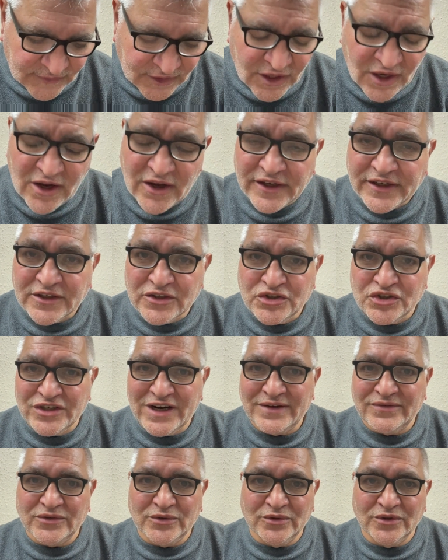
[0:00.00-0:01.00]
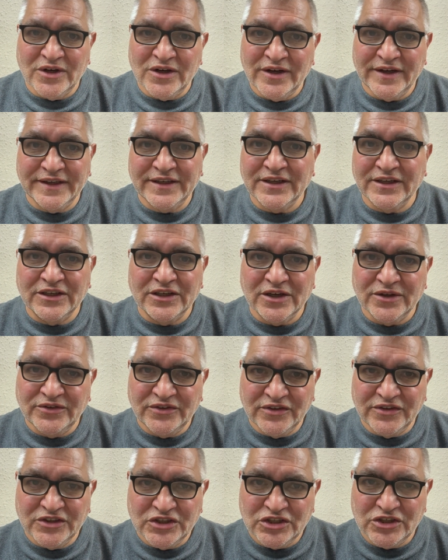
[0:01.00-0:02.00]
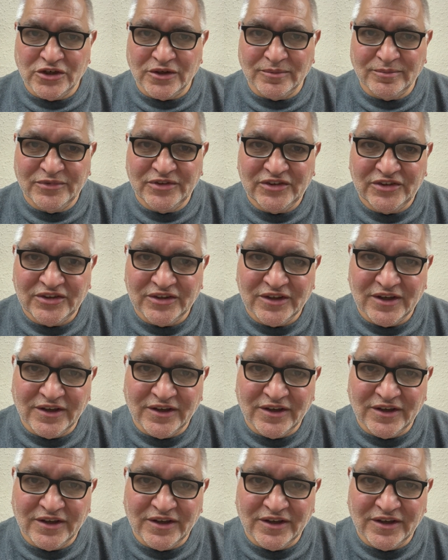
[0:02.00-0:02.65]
I can travel, I can go to the shops,